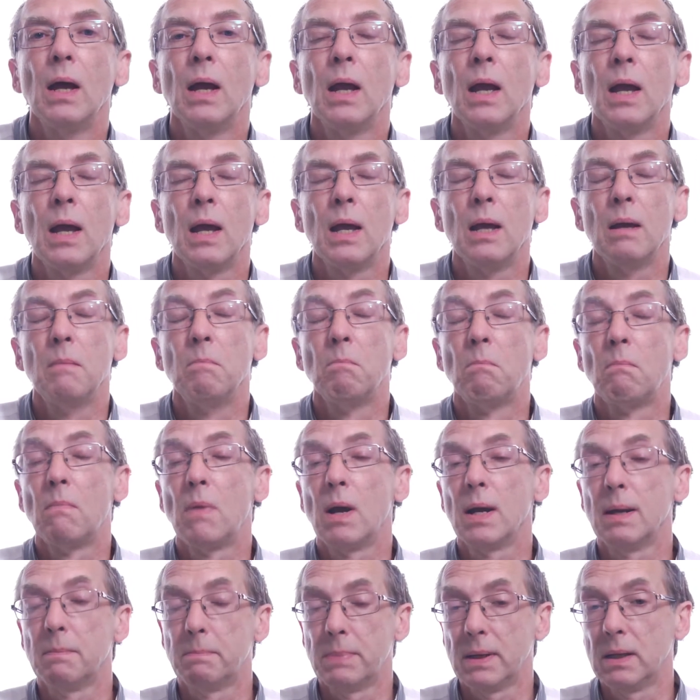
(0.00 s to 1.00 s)
It
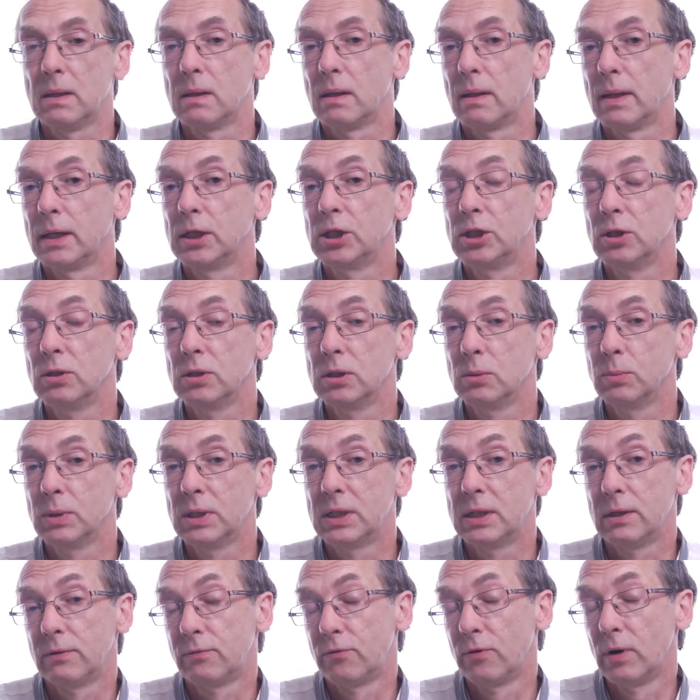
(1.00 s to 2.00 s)
might be that they're shooting
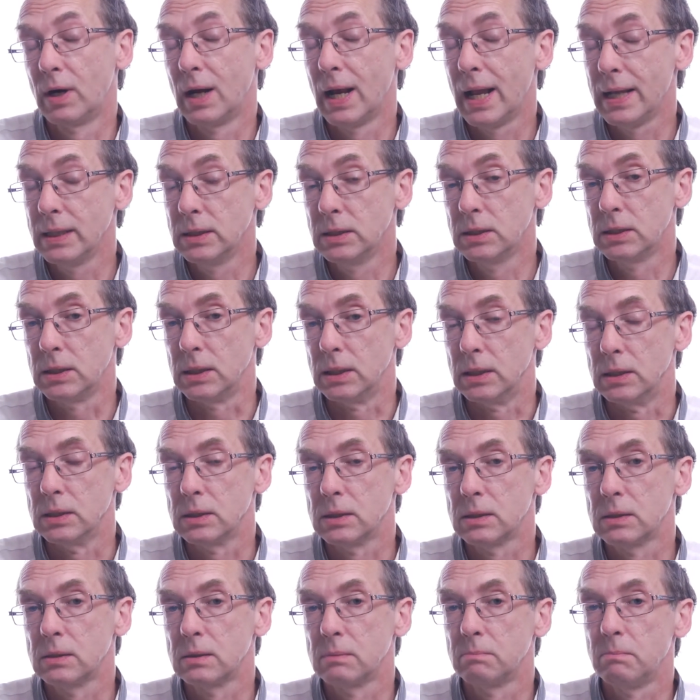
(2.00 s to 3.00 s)
with different
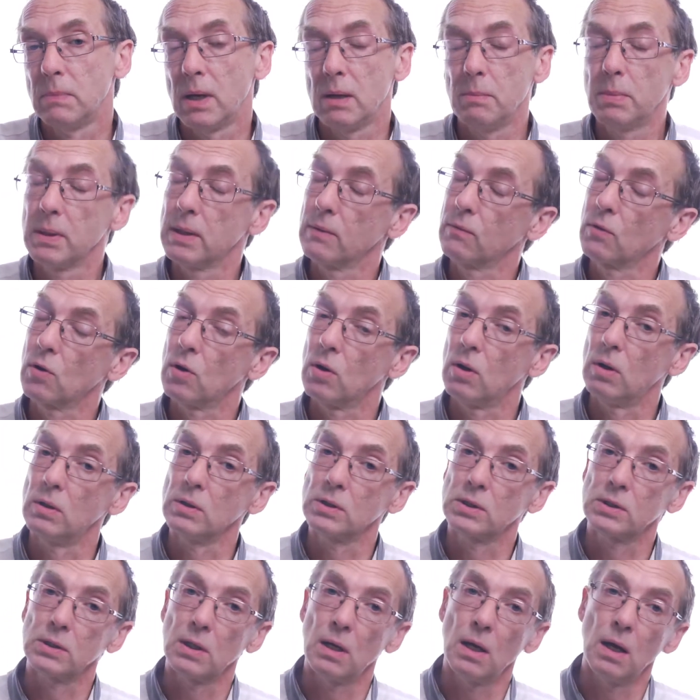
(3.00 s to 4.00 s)
lenses. Maybe they've
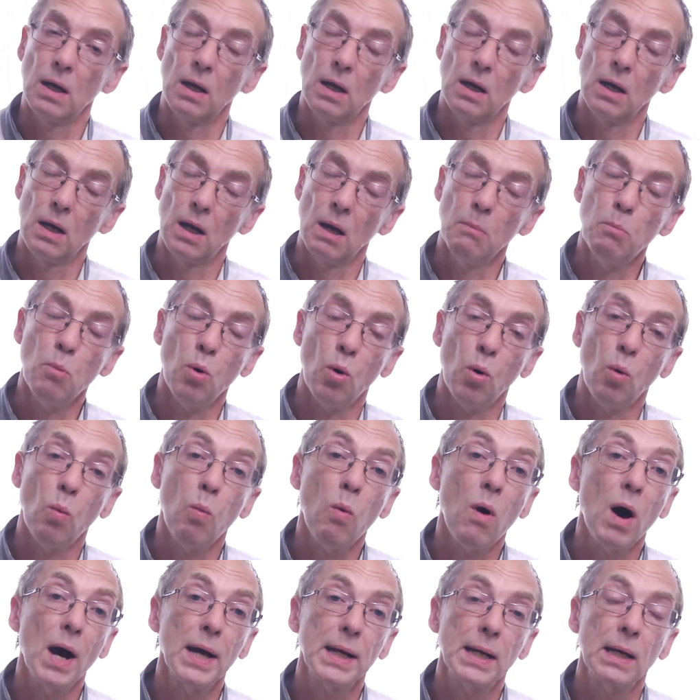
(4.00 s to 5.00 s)
got a more
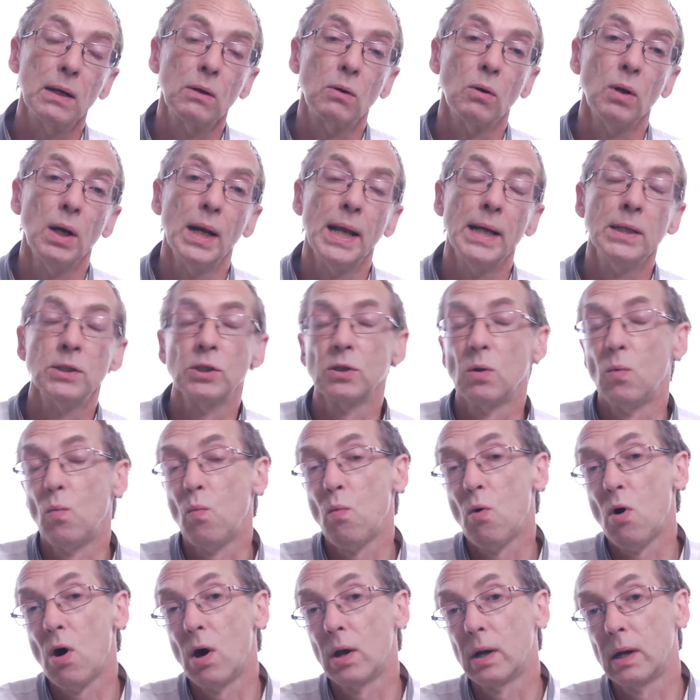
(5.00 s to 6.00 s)
wide angle lens on
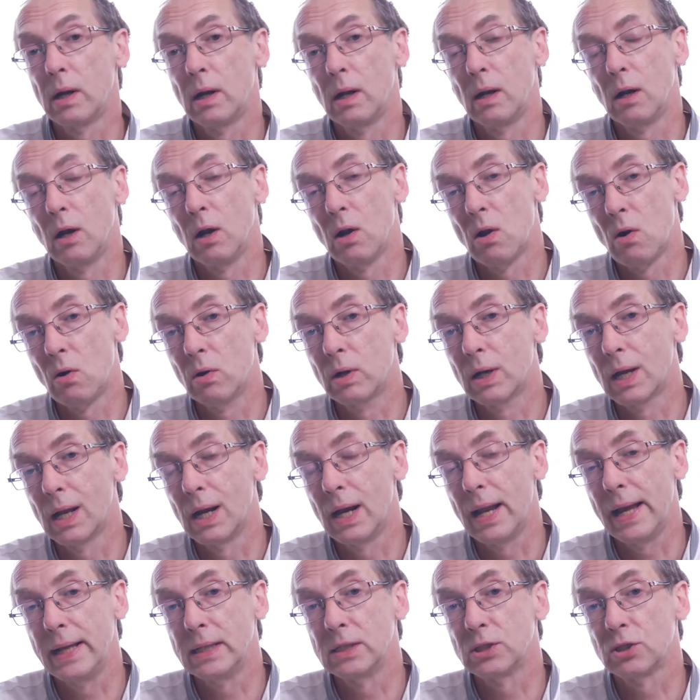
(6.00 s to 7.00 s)
one and a longer
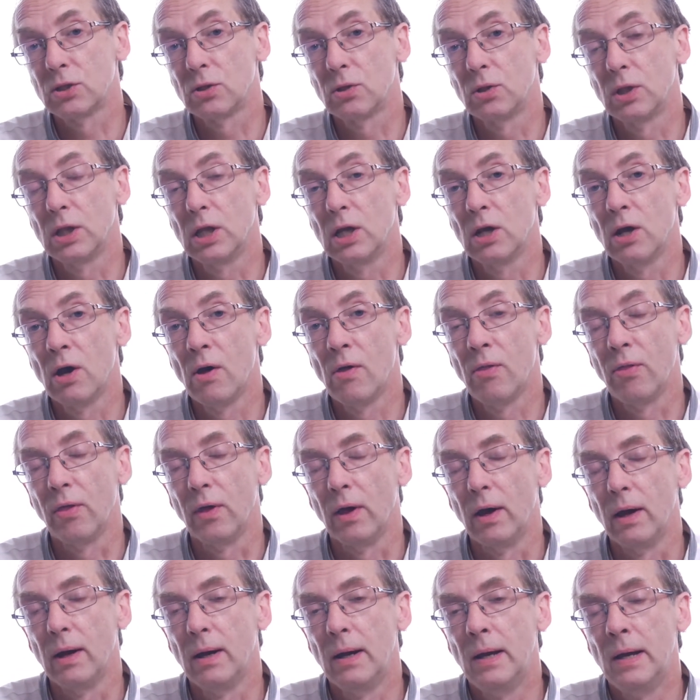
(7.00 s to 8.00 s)
lens on the
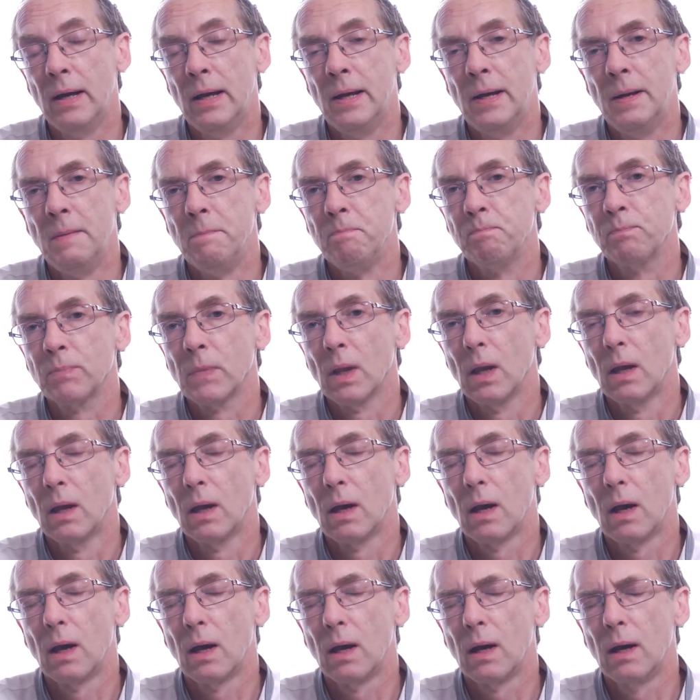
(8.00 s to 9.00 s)
other.
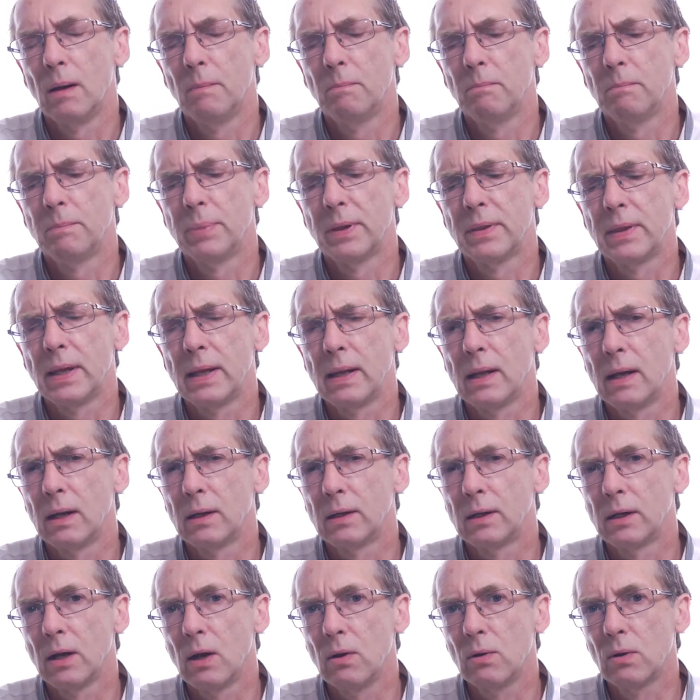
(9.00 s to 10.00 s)
But then I
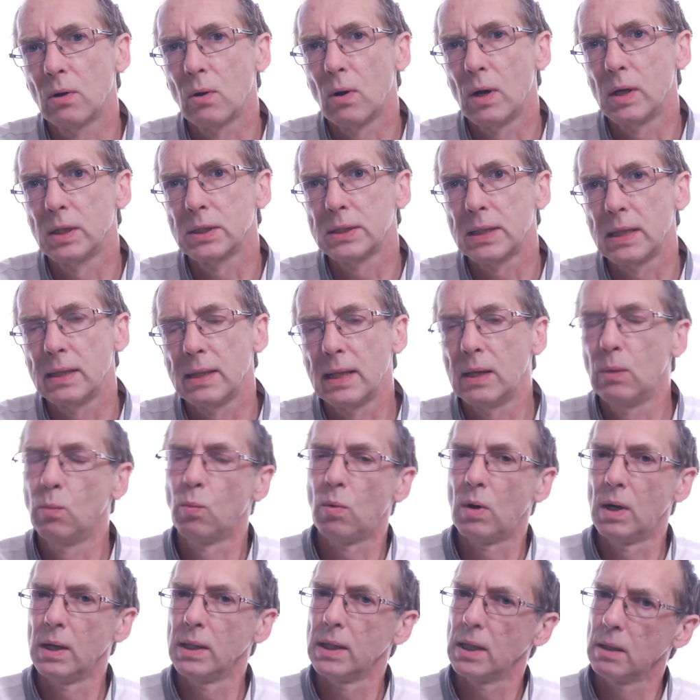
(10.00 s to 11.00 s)
don't quite understand then
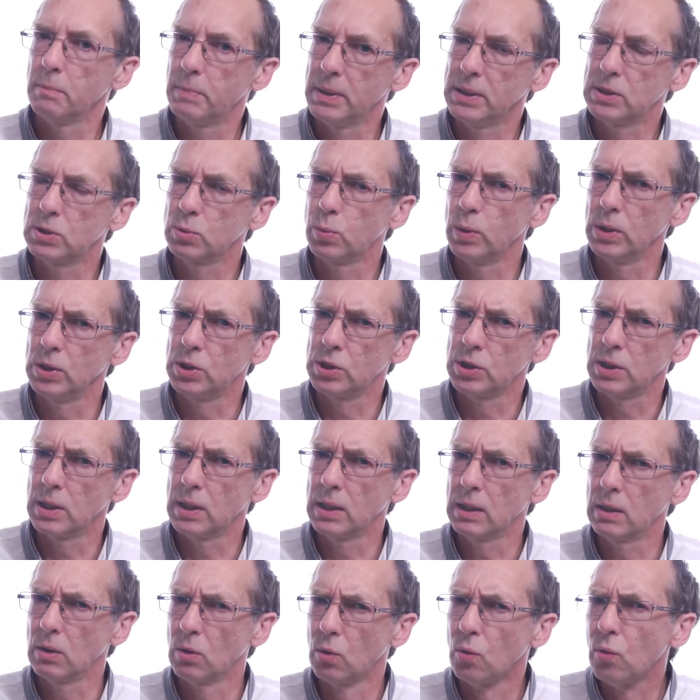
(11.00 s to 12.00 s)
why they'd be
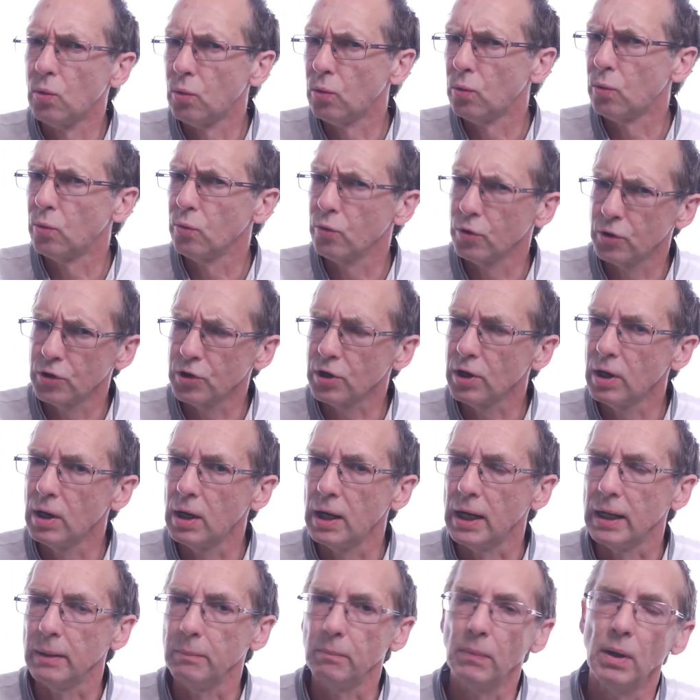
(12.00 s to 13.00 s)
switching all the
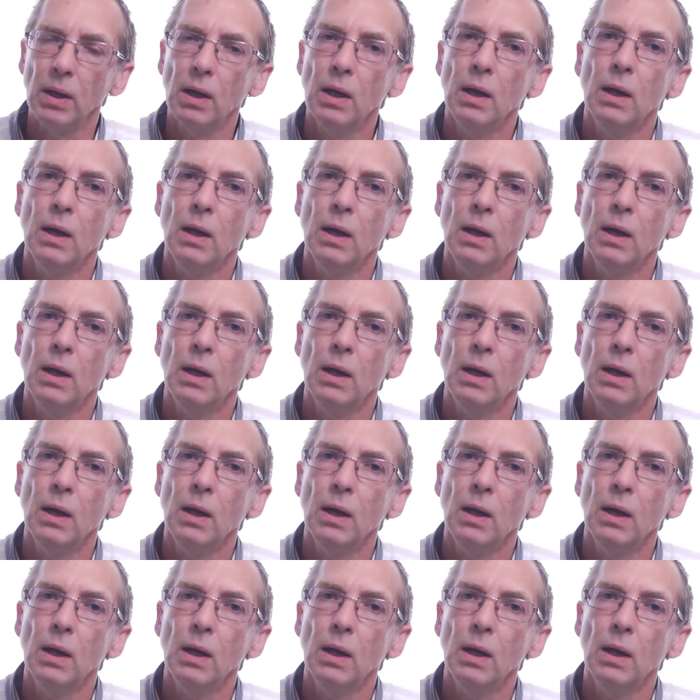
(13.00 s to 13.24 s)
time.